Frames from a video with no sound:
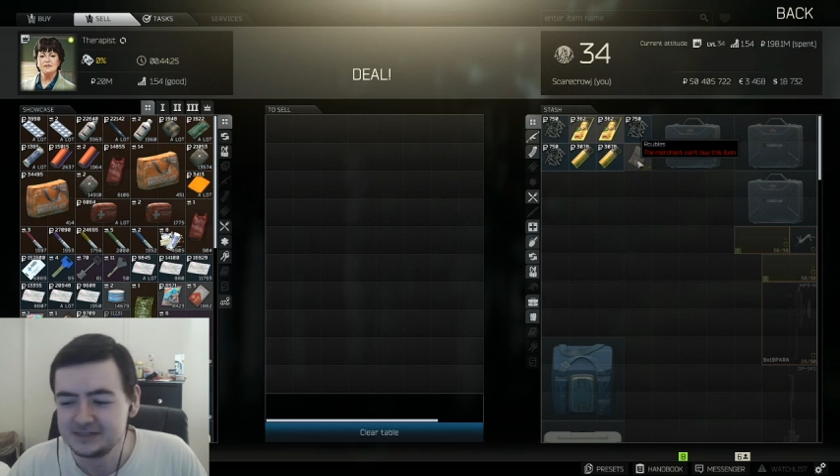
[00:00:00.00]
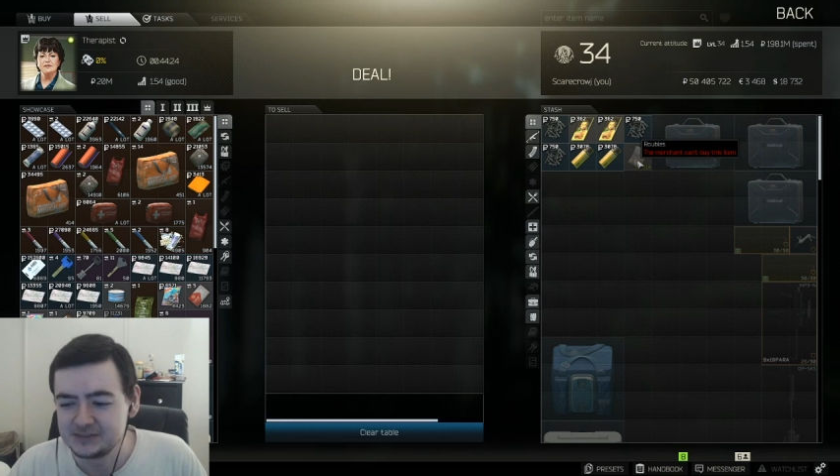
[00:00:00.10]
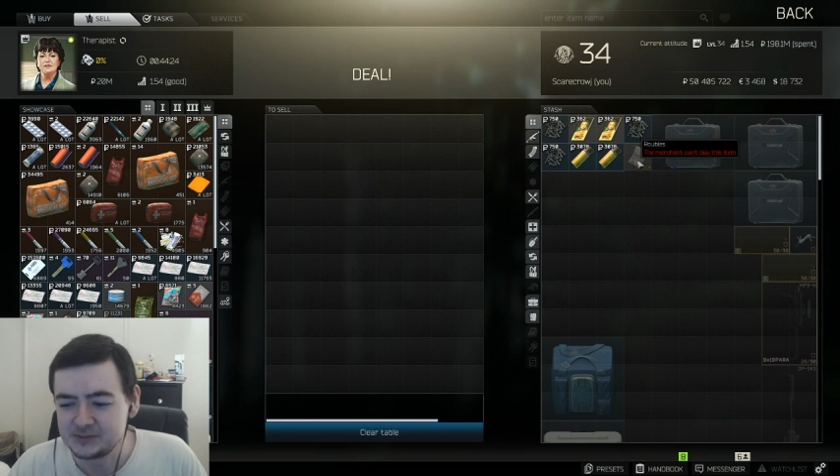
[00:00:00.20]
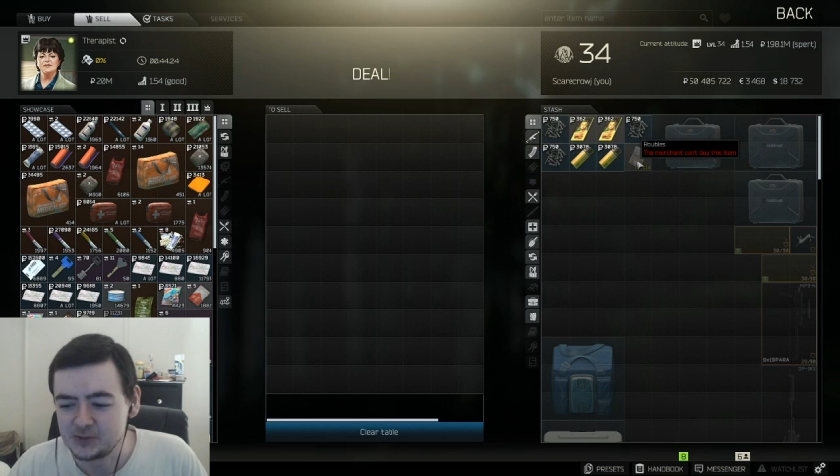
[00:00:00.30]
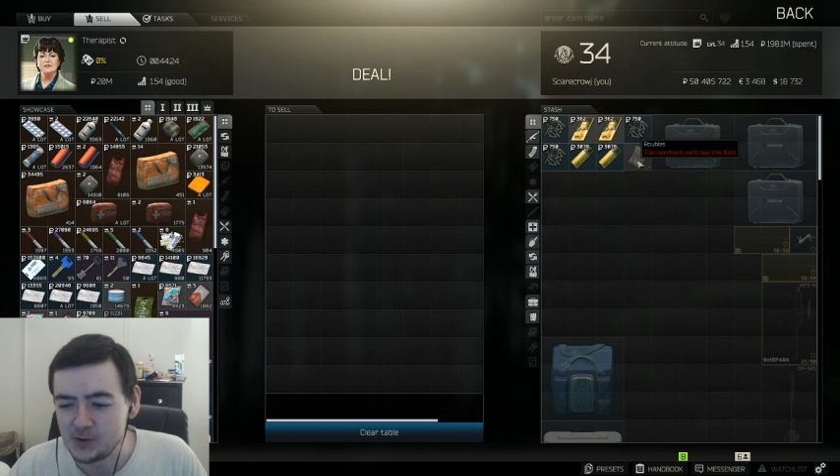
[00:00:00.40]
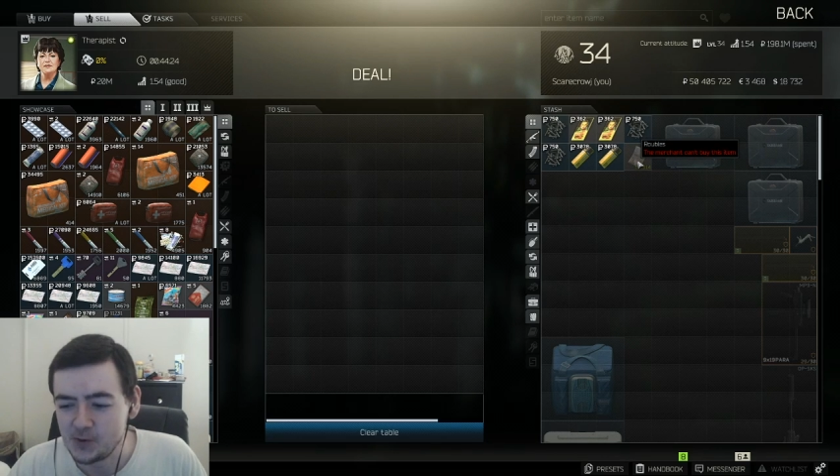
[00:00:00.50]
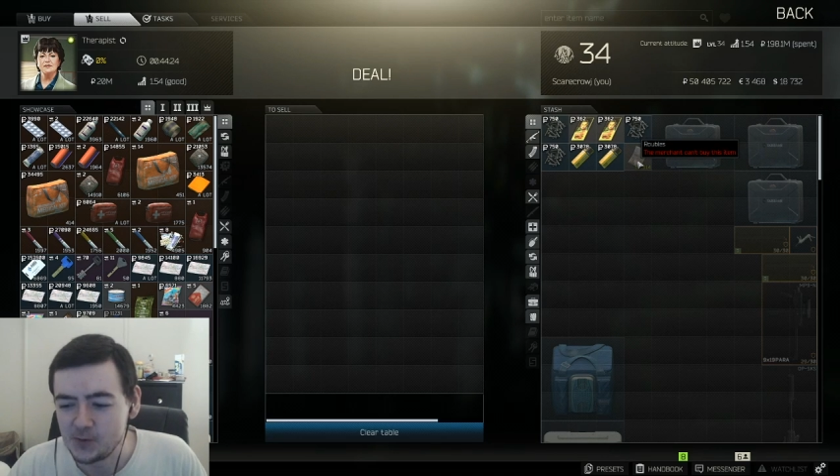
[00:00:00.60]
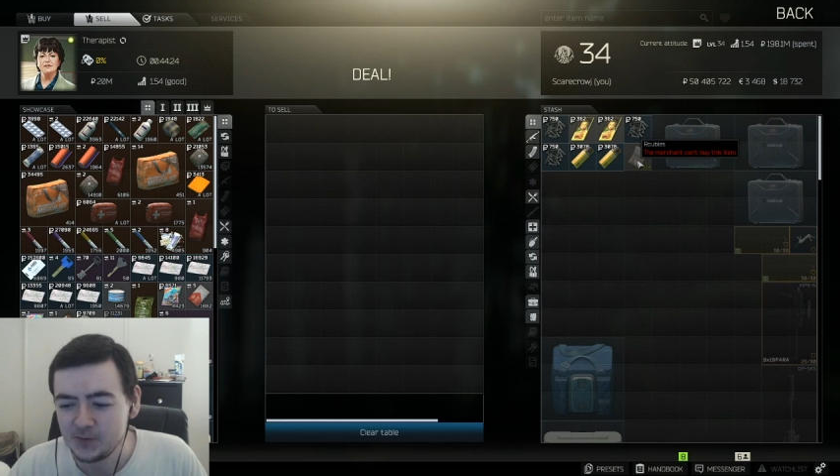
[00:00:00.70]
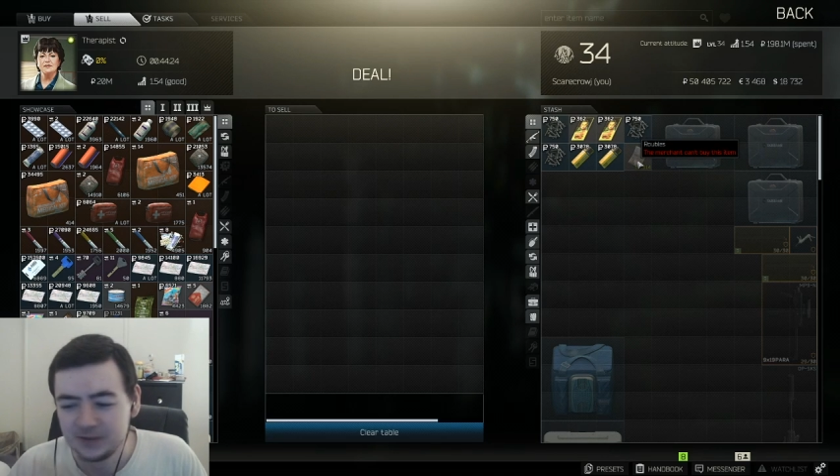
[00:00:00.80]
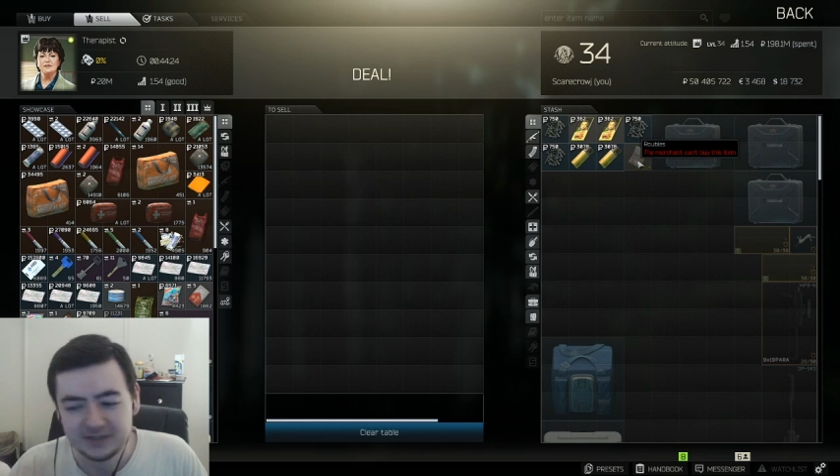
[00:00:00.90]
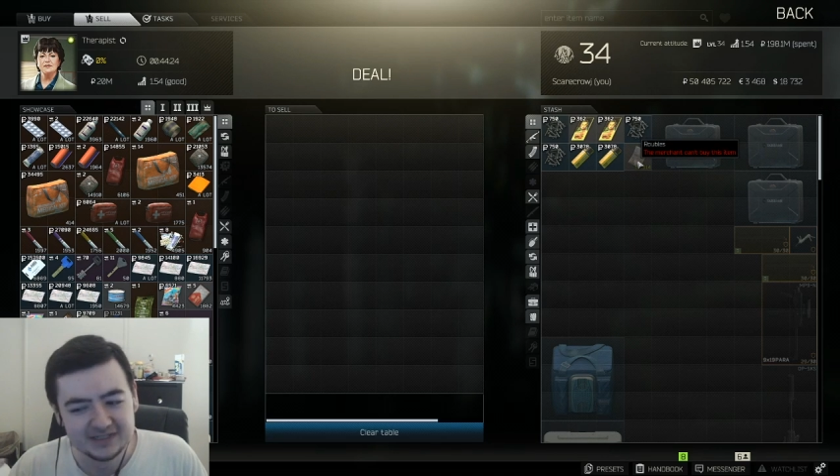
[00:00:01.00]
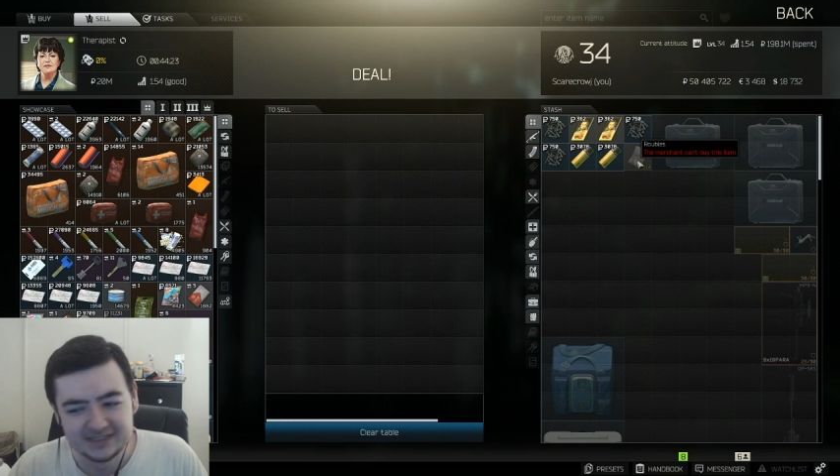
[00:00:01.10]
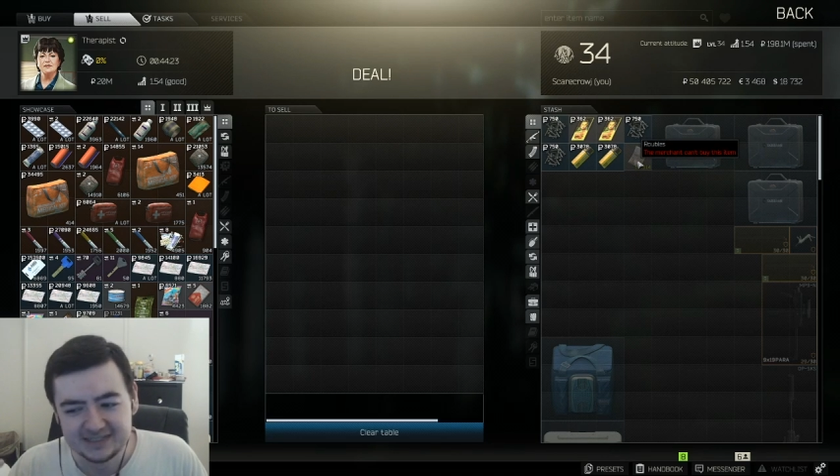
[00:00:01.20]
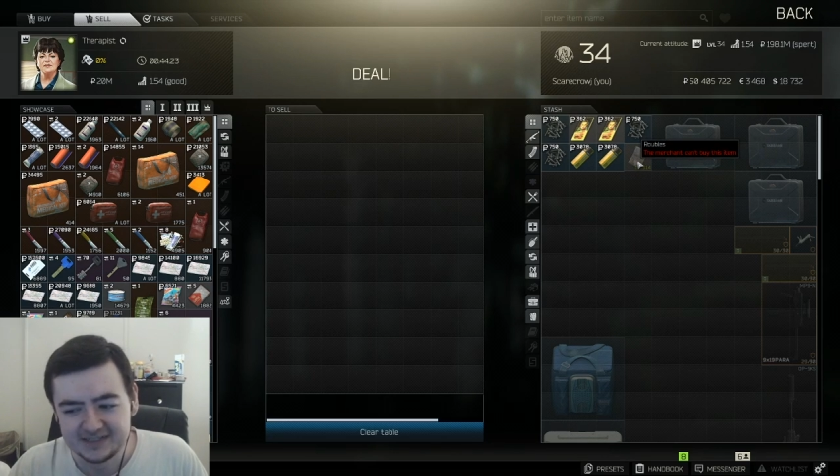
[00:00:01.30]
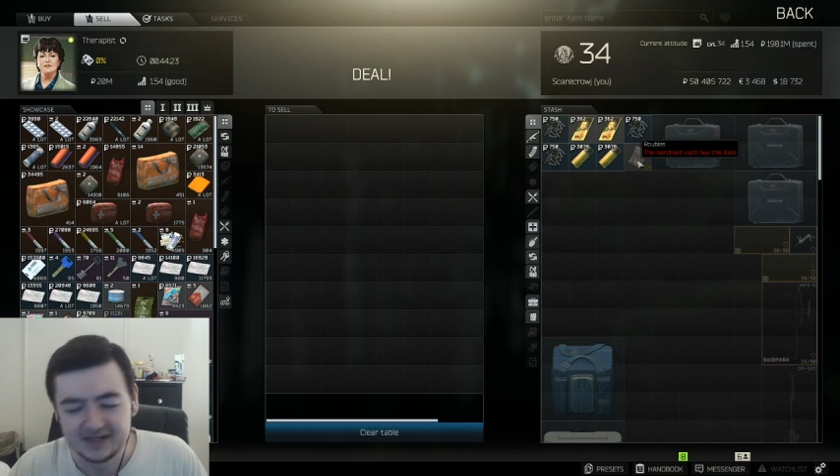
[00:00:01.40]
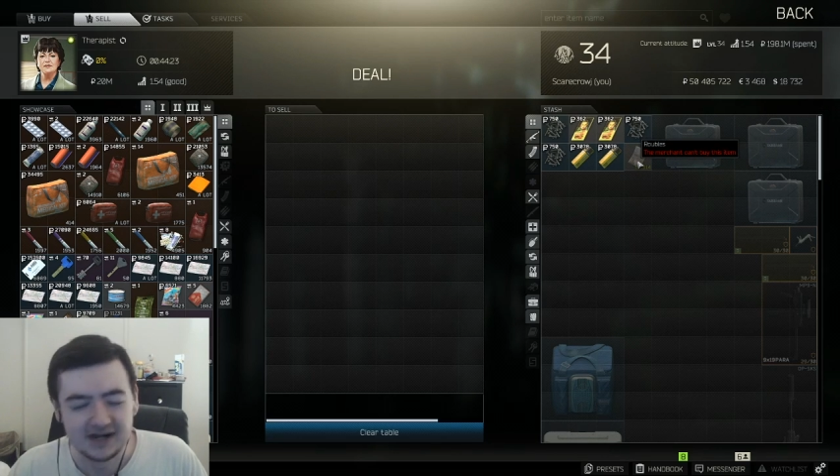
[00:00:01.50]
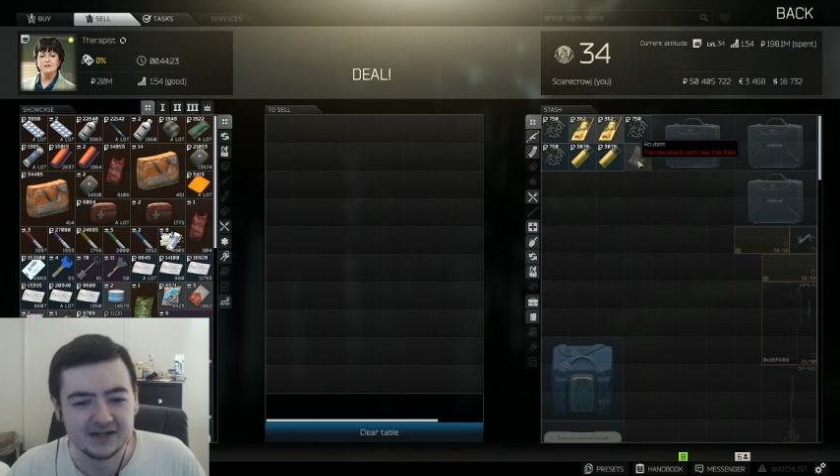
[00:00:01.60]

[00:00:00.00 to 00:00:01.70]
So yeah,